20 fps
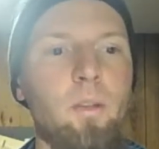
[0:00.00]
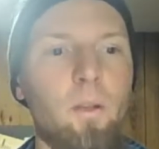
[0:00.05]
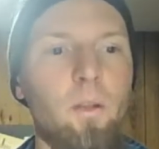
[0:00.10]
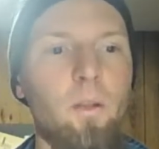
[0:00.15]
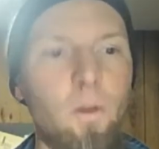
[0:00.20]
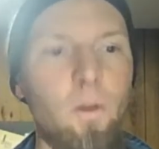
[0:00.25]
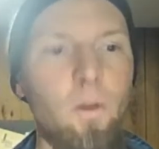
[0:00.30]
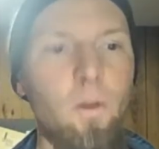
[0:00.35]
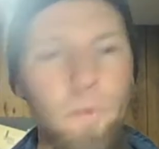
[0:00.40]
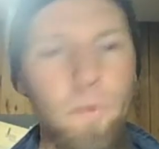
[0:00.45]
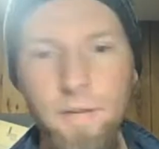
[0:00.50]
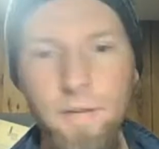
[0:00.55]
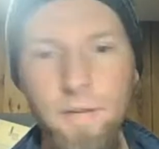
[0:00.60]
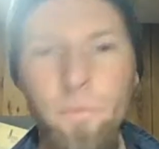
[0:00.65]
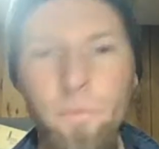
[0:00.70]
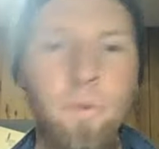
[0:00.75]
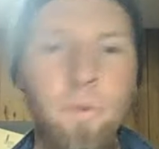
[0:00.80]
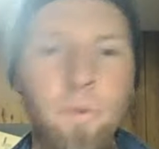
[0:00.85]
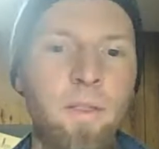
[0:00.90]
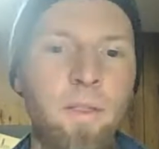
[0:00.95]
okay,
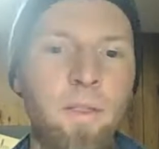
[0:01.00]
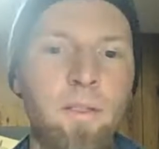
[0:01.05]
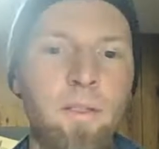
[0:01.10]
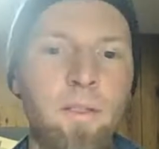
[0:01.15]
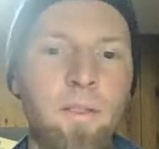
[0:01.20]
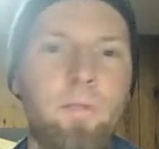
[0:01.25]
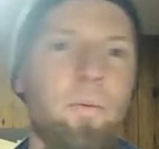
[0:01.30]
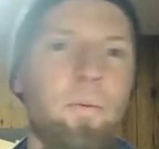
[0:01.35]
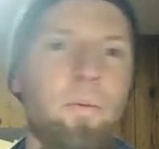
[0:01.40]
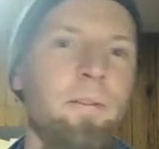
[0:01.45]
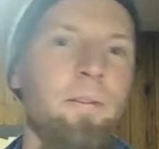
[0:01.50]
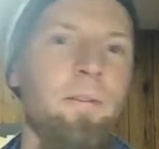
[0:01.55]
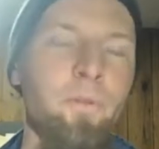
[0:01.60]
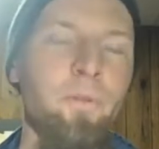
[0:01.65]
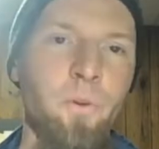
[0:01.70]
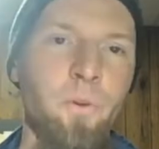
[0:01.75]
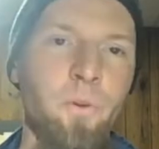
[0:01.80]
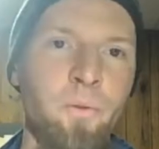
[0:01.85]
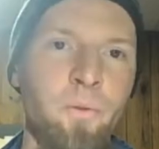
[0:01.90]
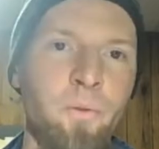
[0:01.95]
well, this wave is
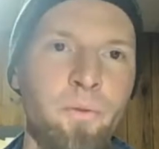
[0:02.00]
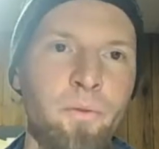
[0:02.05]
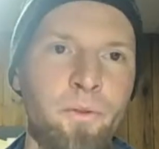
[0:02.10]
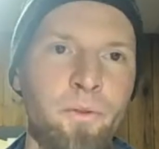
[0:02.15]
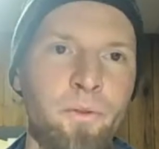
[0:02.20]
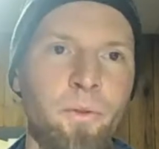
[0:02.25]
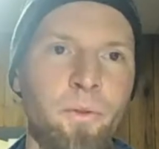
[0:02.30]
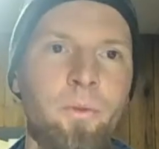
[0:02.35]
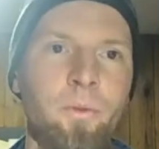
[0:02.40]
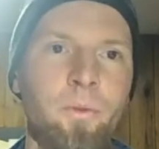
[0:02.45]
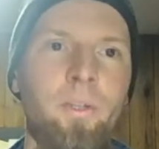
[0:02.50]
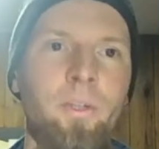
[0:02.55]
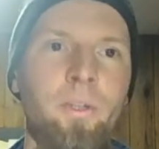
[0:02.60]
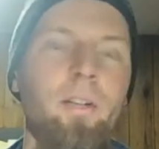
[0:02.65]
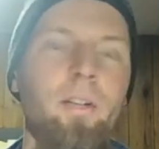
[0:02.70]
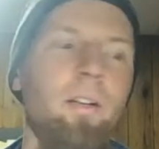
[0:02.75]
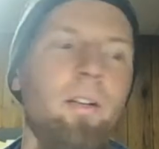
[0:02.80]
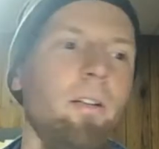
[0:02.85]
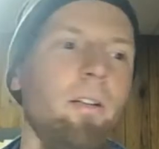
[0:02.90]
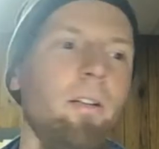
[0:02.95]
over. So,
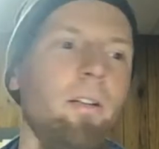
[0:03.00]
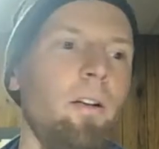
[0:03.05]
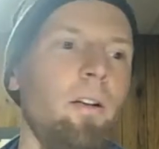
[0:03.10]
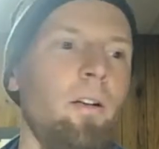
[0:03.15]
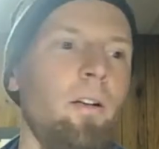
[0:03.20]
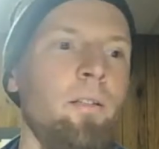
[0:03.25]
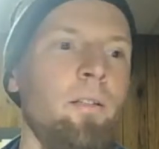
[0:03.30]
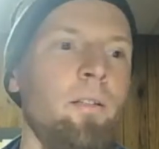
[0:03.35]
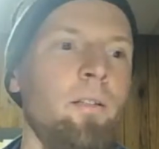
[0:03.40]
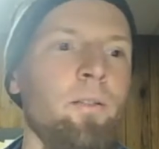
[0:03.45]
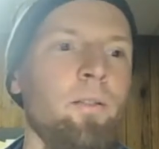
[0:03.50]
as